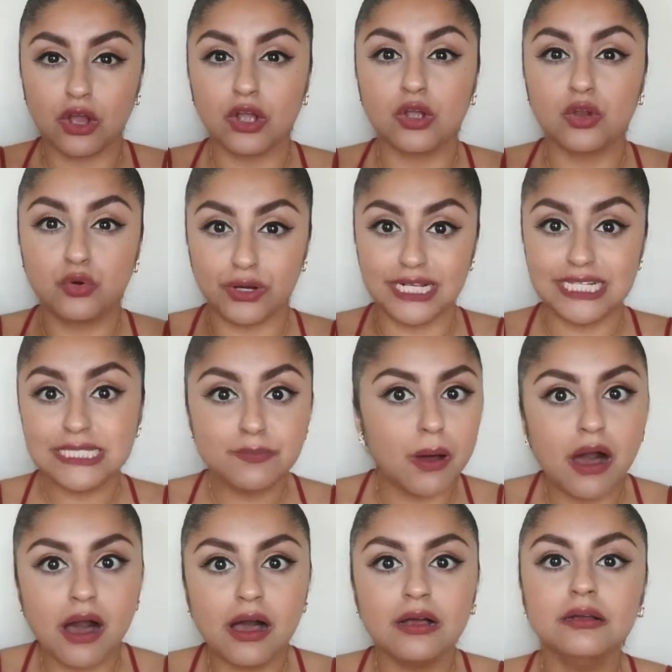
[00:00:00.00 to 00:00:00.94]
grease
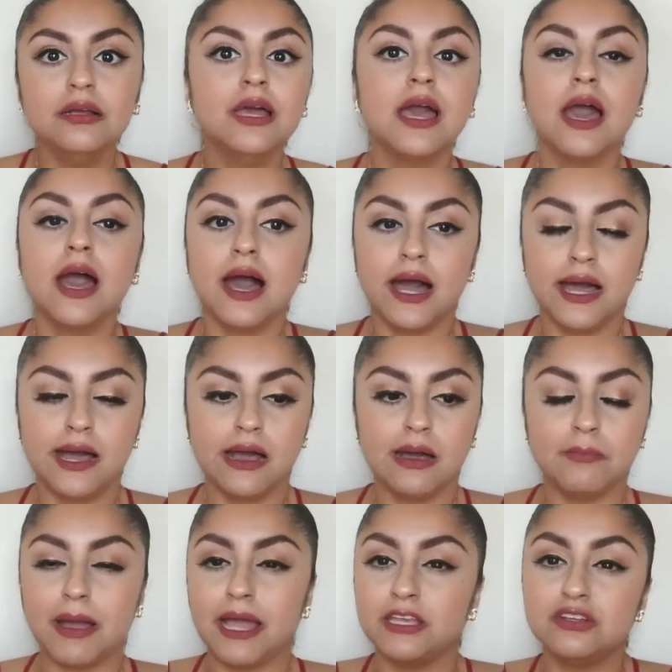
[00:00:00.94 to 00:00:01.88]
ball.
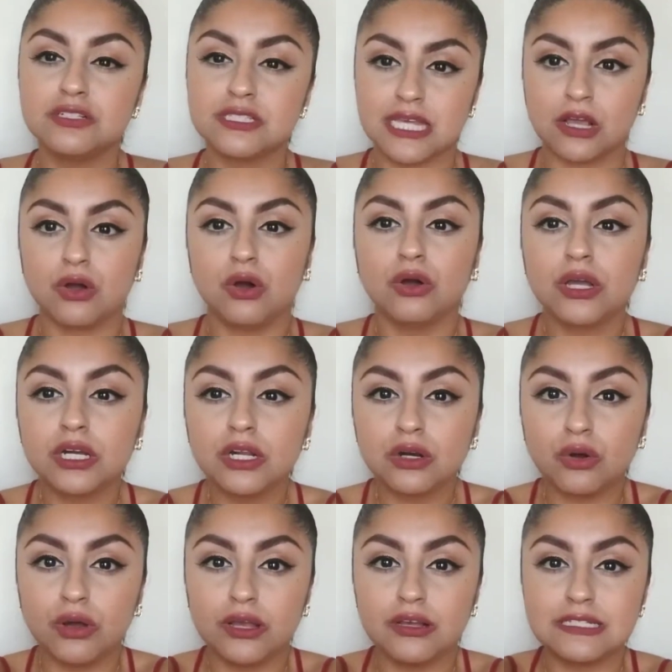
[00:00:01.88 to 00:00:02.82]
I use like coconut
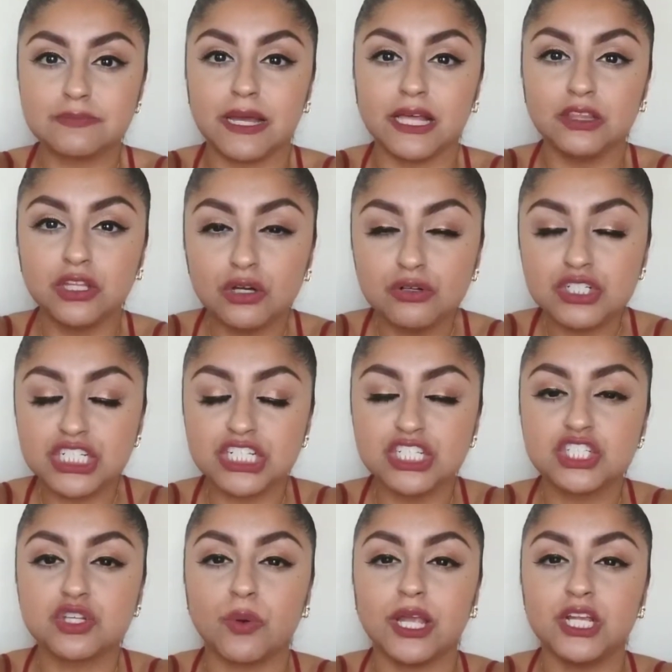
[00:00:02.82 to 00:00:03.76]
oil as my lotion,
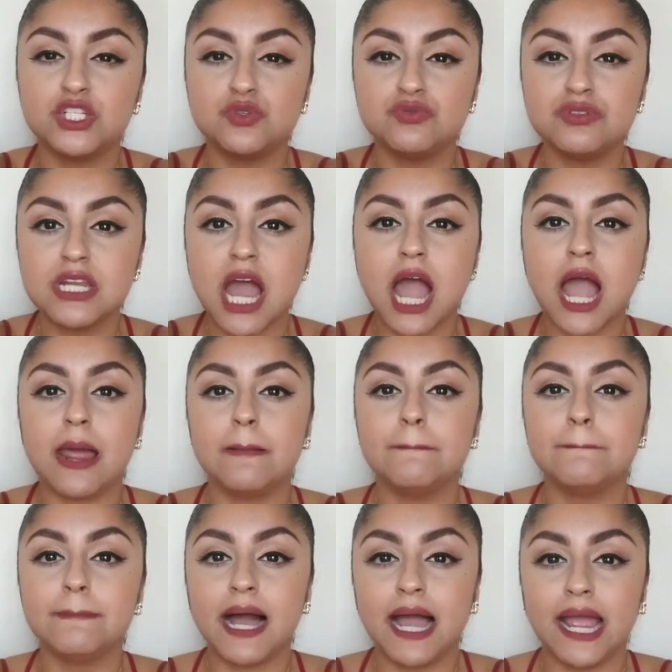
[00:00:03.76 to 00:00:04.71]
so I do not
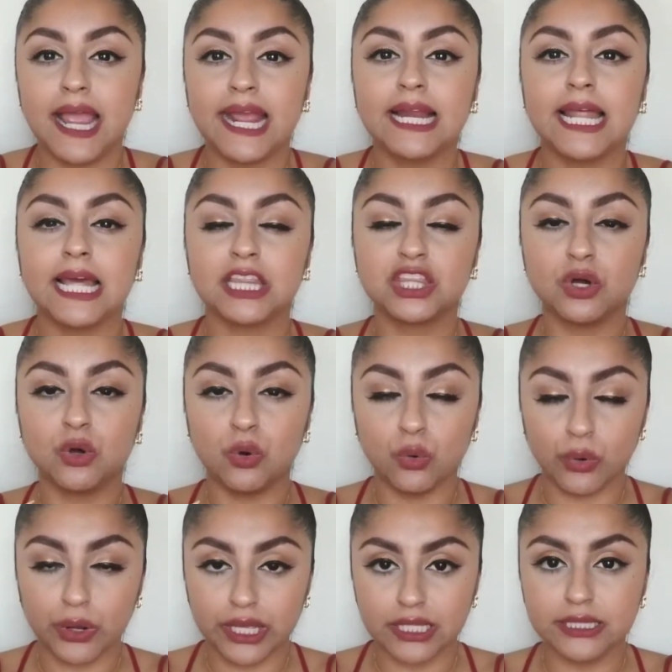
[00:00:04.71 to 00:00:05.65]
mind like the
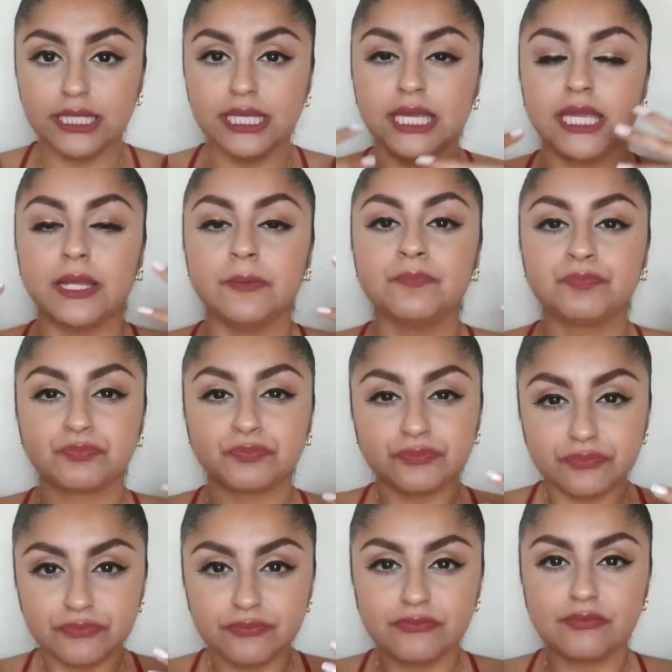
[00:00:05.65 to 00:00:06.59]
oily
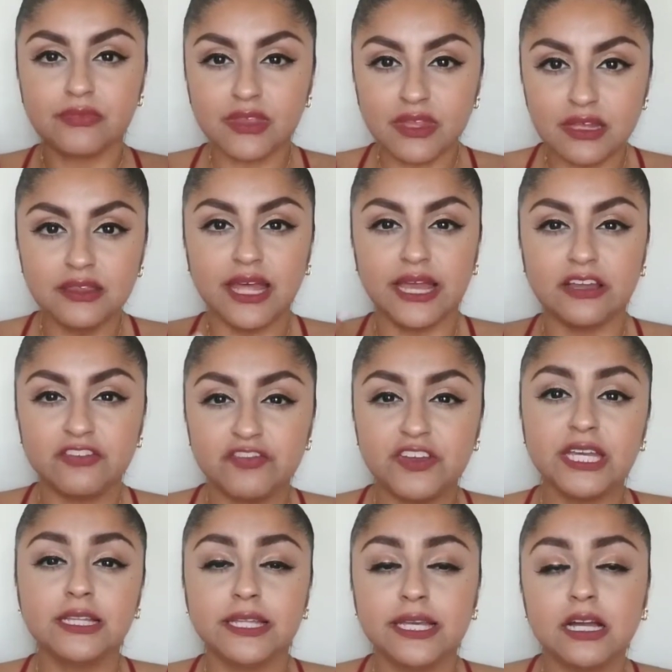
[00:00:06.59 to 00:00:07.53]
like
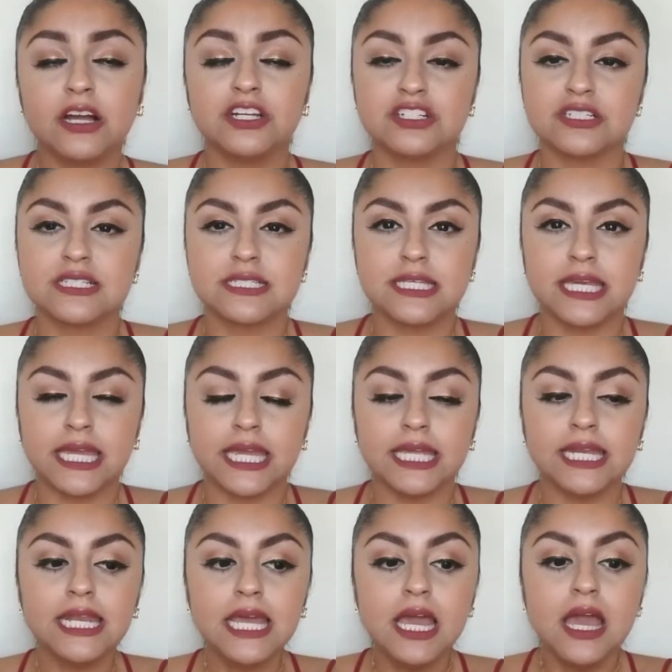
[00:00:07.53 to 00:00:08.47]
feeling on your
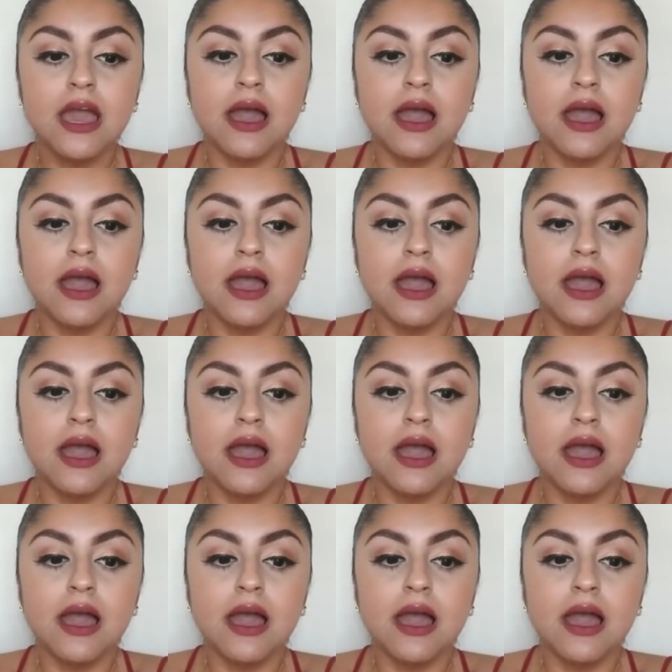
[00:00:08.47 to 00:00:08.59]
skin.